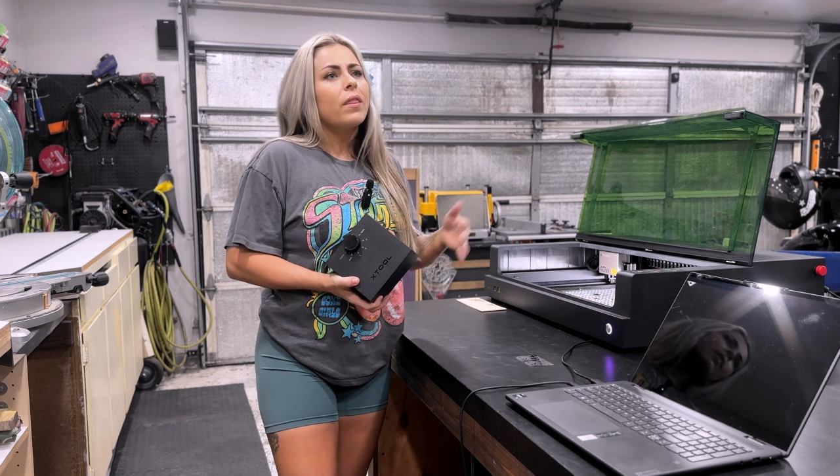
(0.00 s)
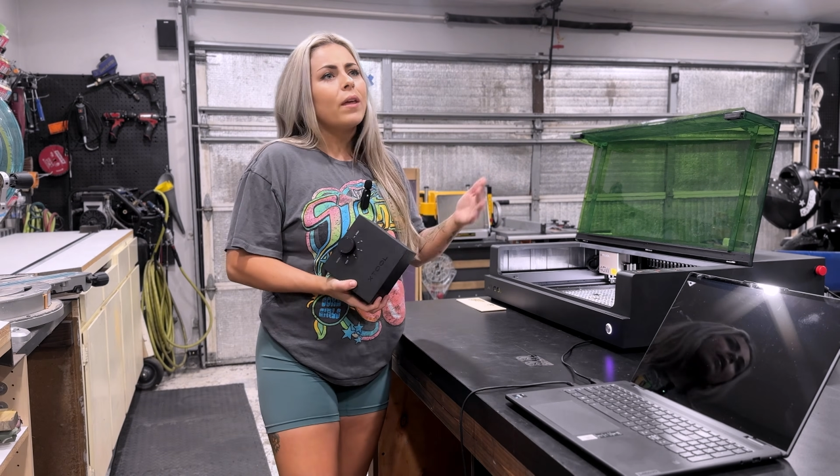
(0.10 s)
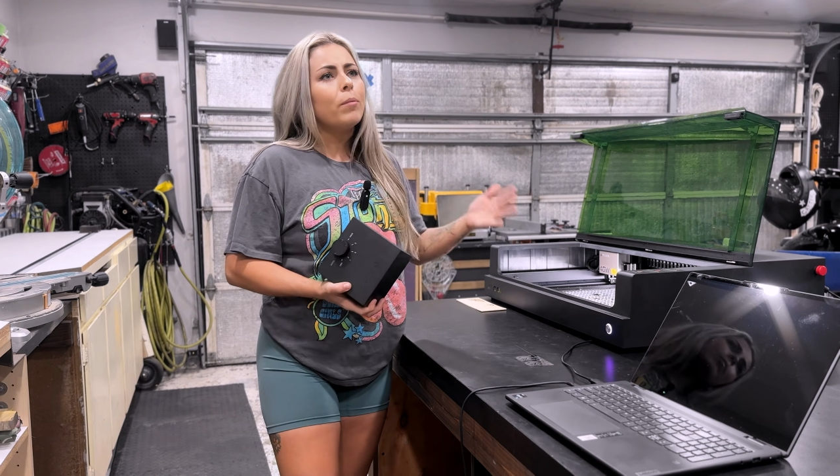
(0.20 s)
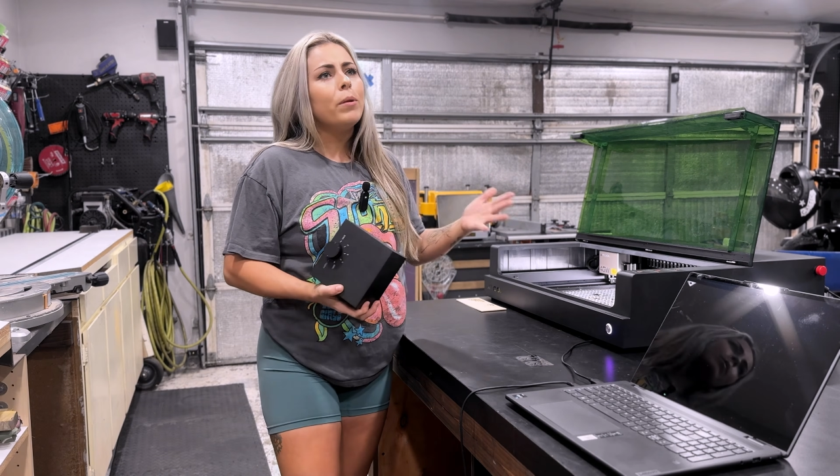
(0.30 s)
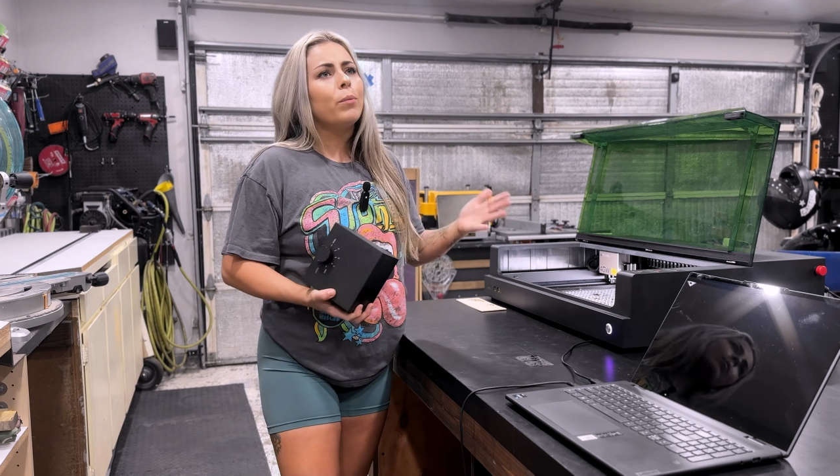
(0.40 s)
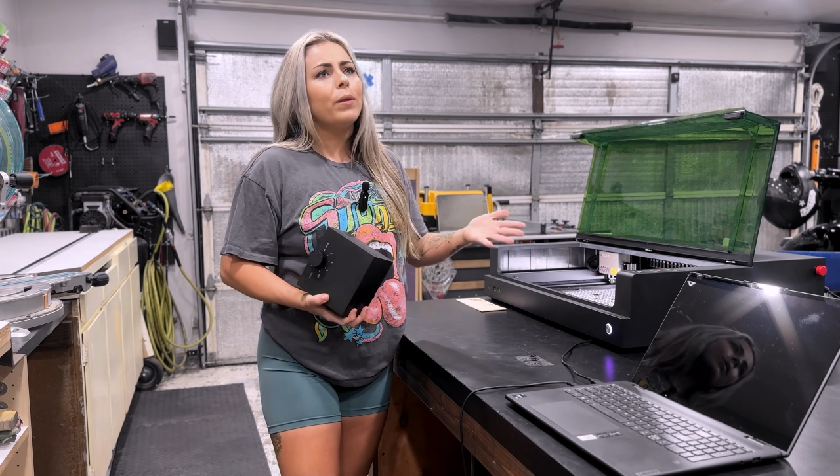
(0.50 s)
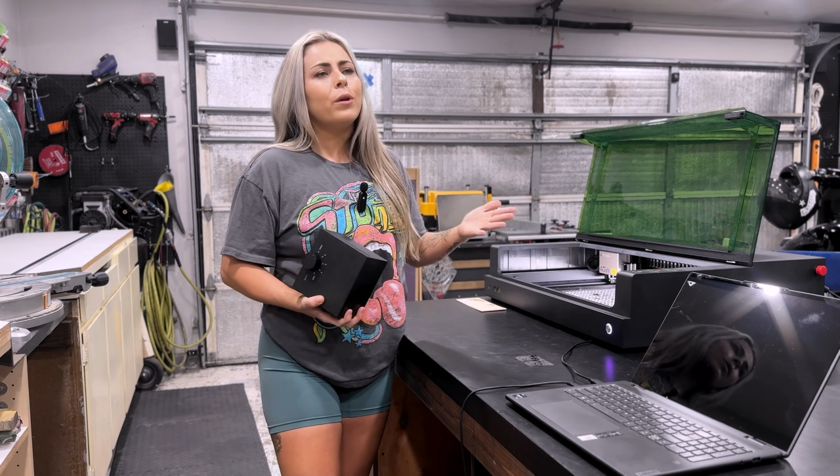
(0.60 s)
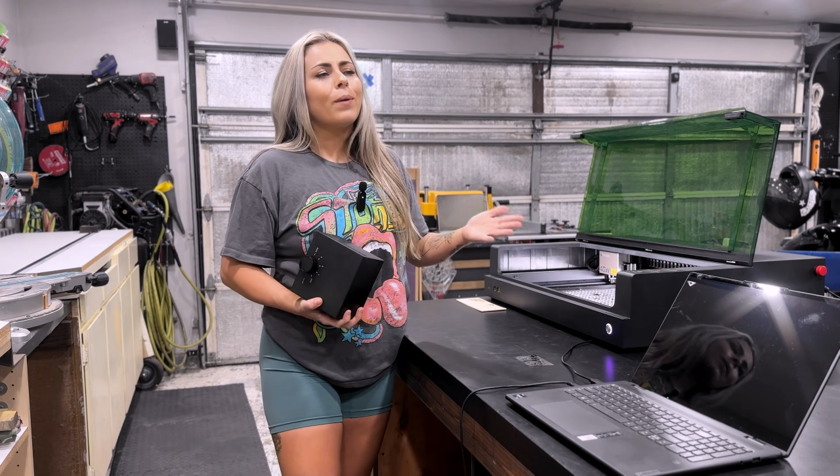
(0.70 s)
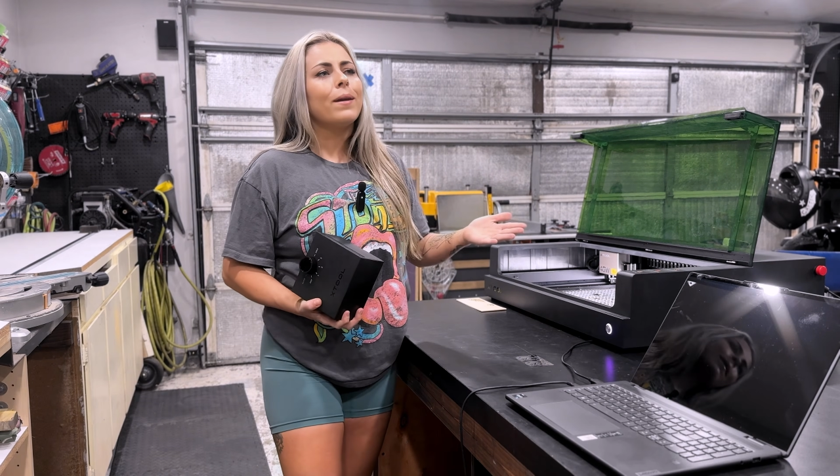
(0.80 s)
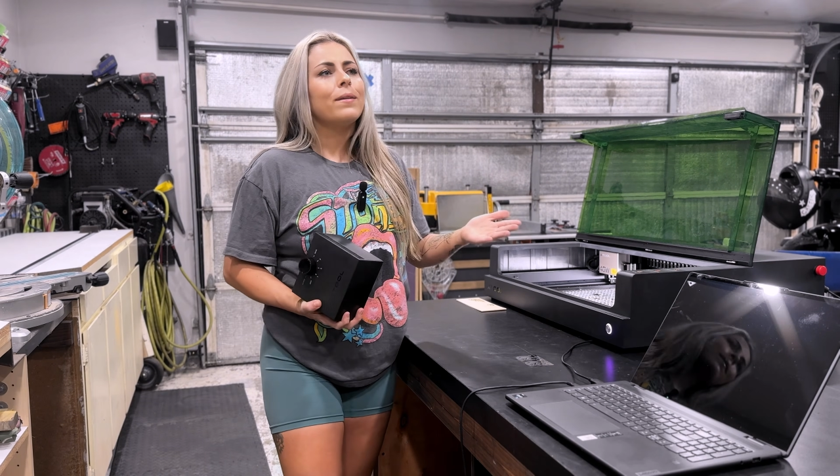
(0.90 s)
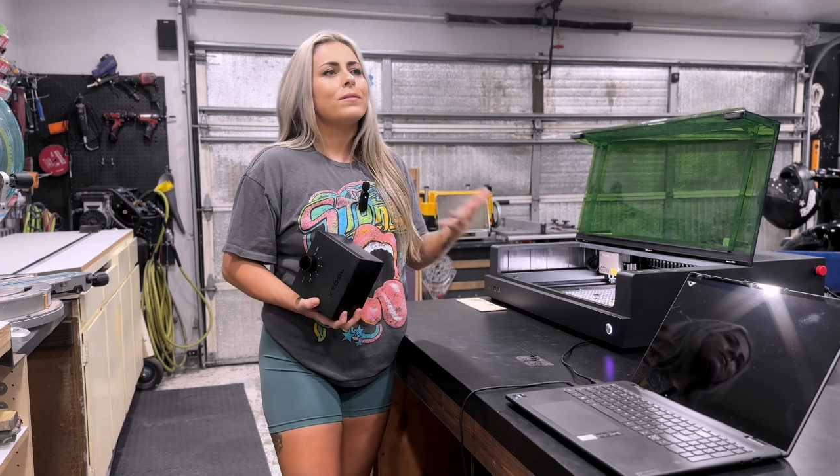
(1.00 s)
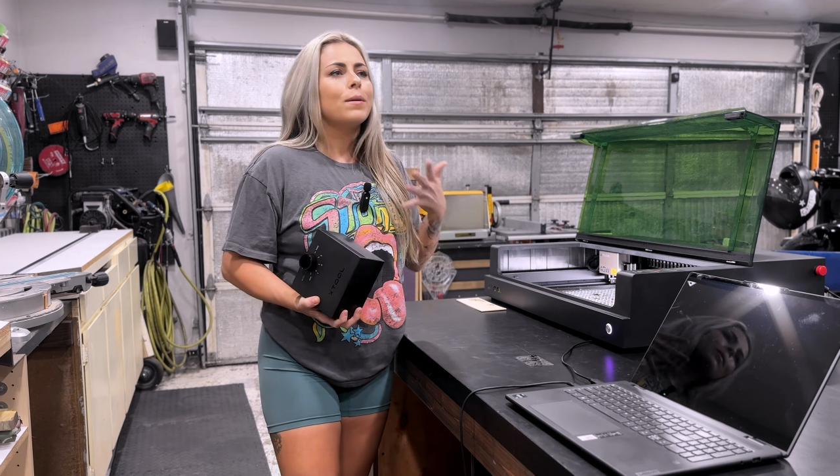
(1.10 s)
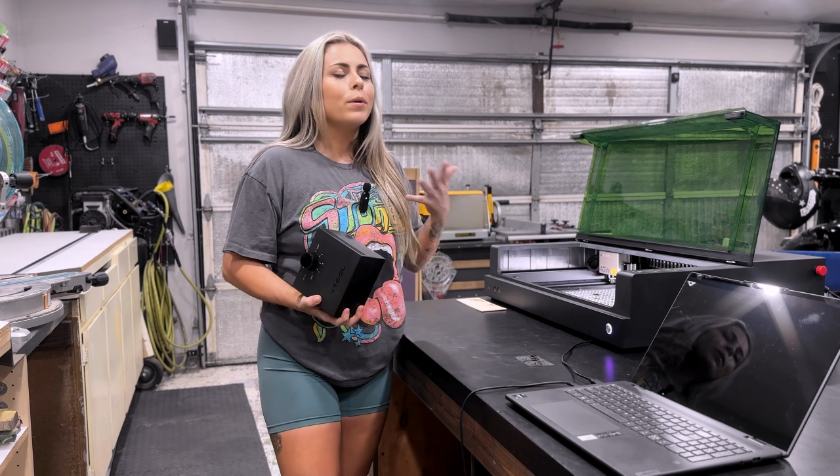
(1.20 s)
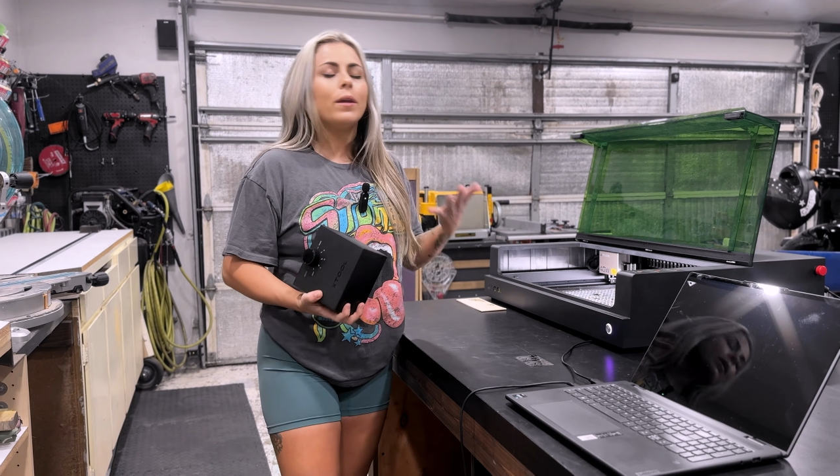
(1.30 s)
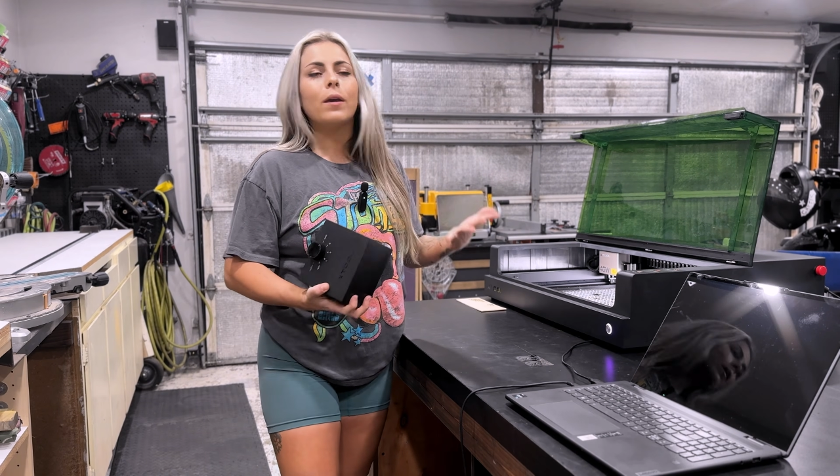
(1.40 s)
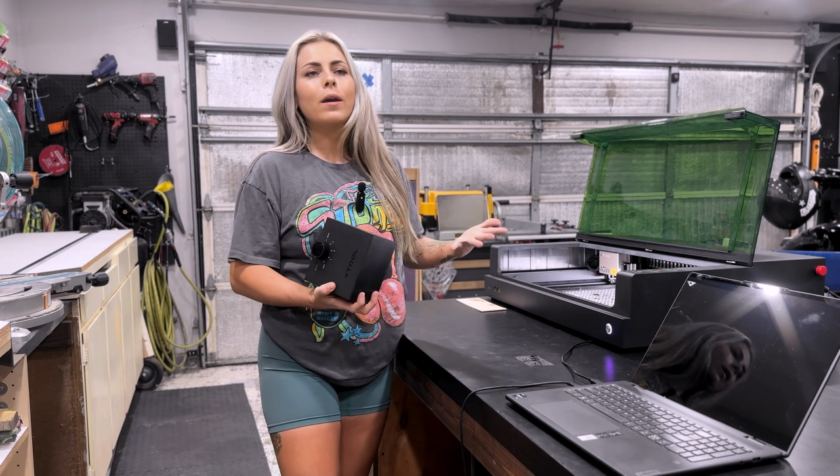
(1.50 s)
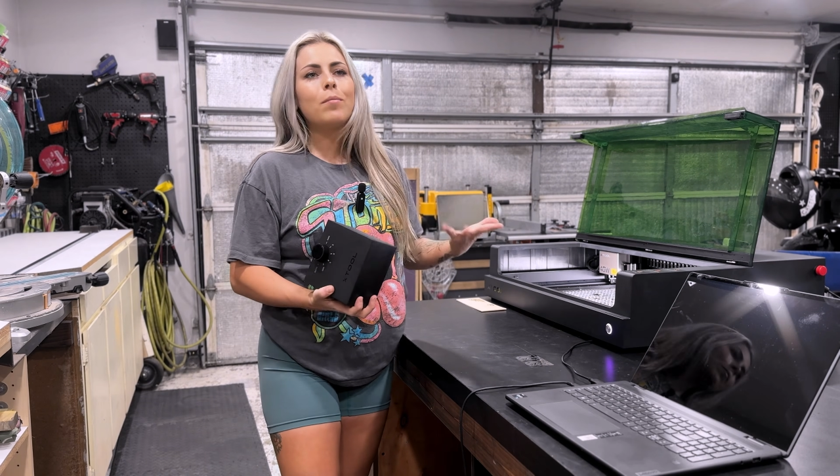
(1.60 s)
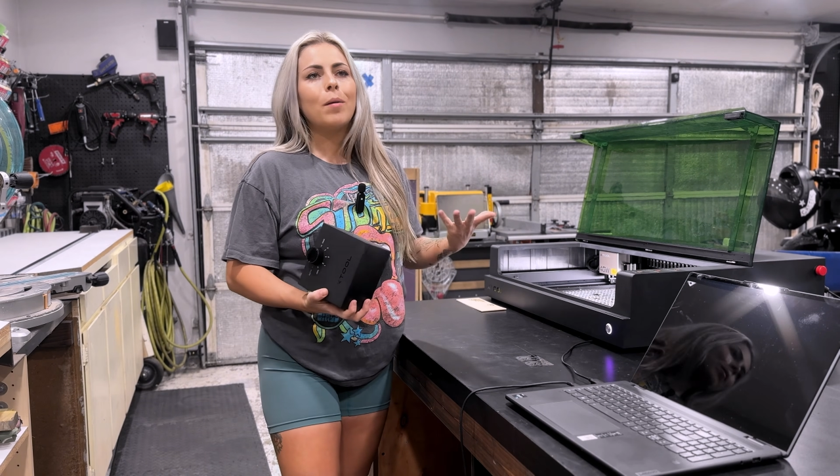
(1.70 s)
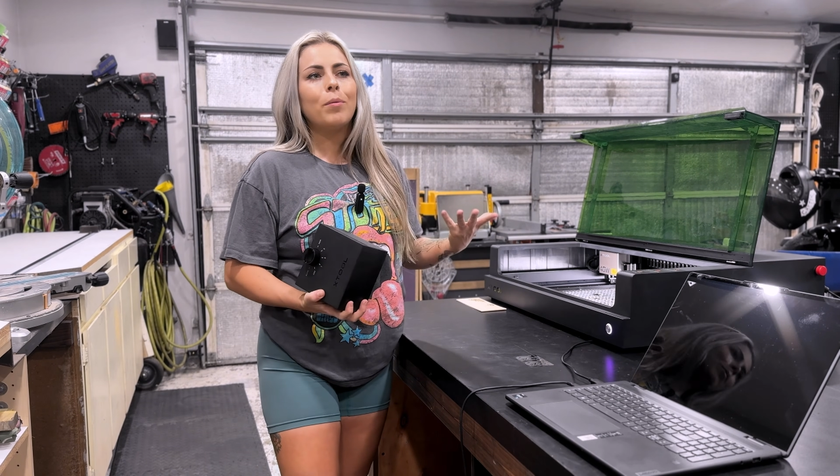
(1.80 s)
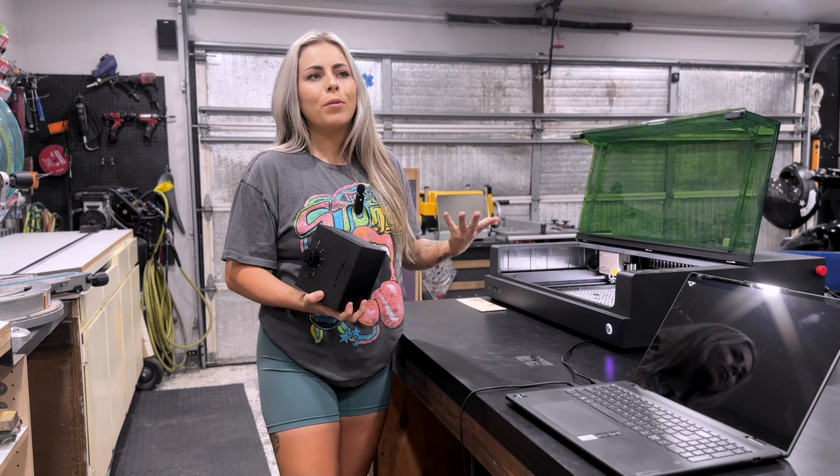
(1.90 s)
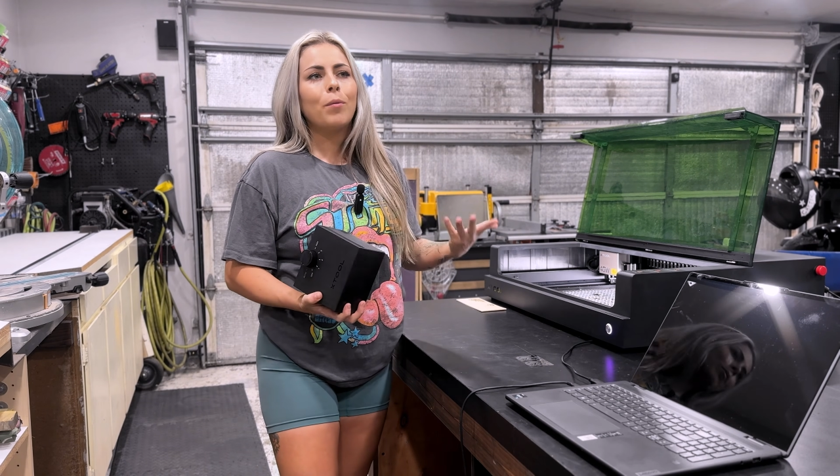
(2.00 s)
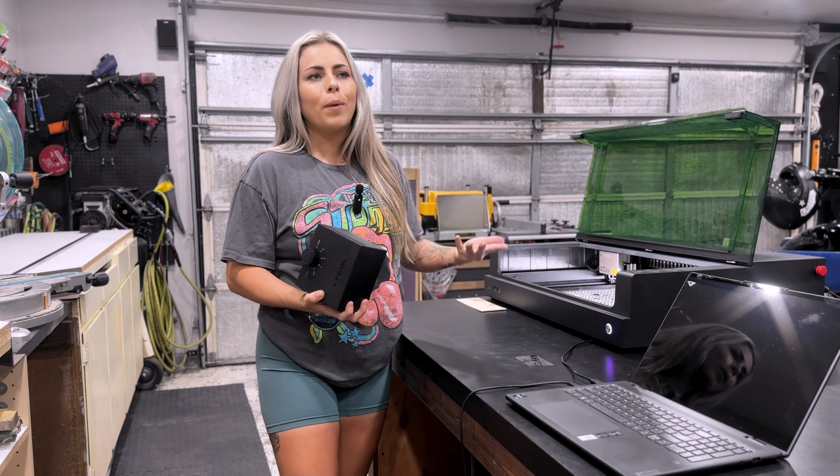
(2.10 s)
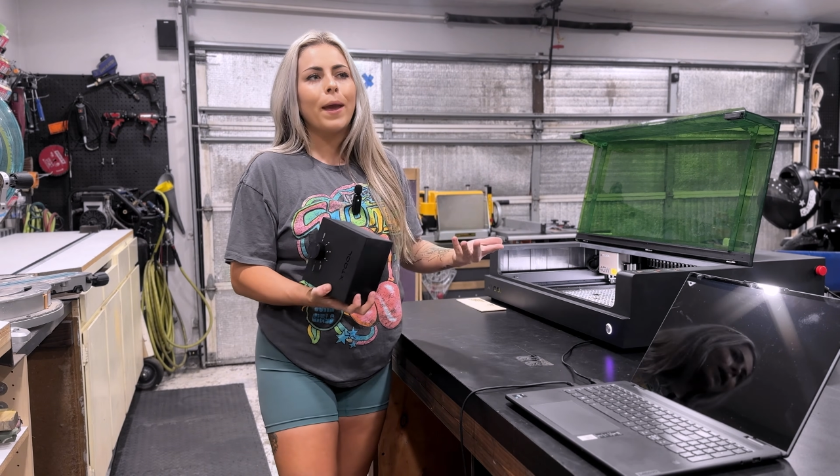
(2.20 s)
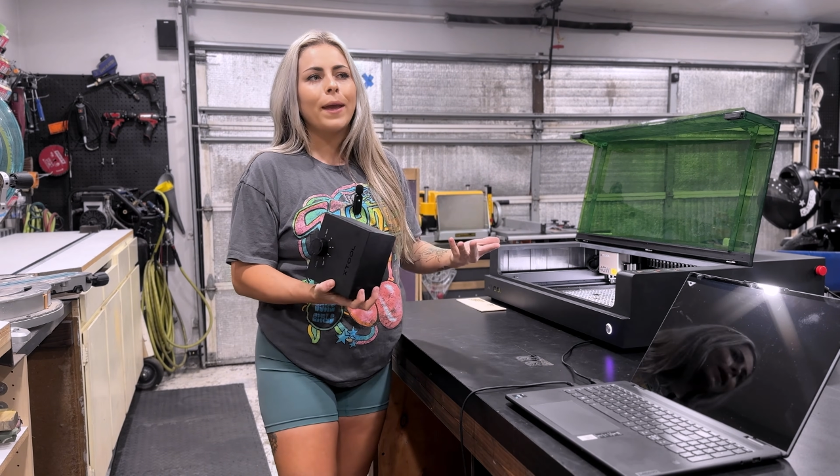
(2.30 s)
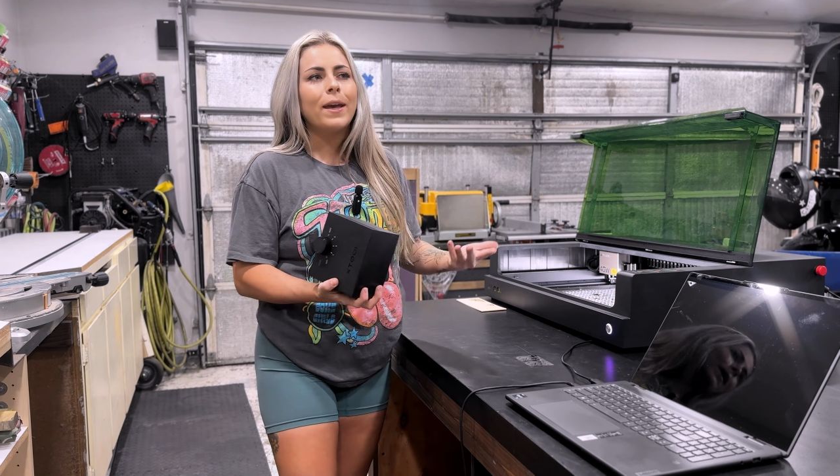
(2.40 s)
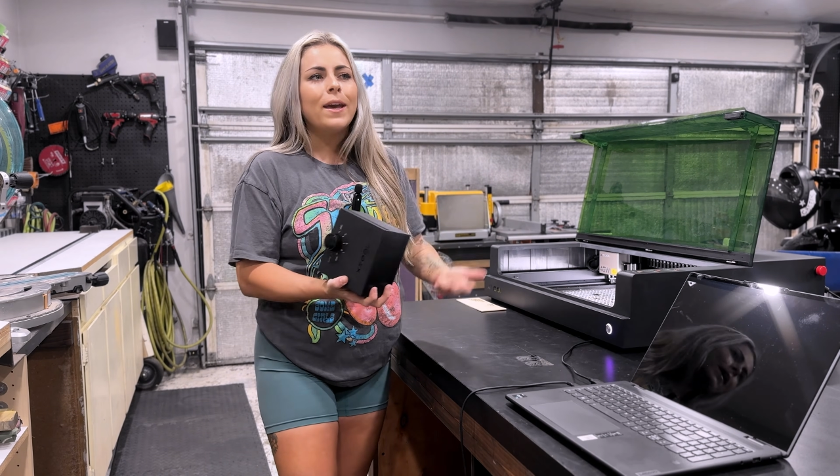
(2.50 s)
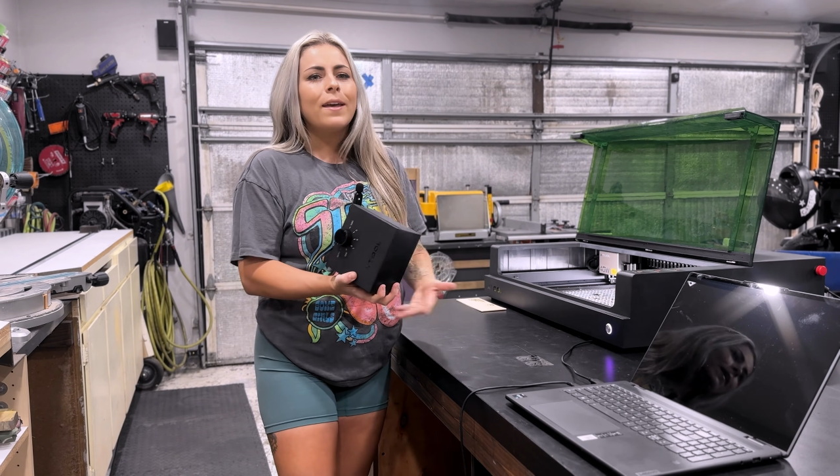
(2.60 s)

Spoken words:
That would be really great if someone could come up with a way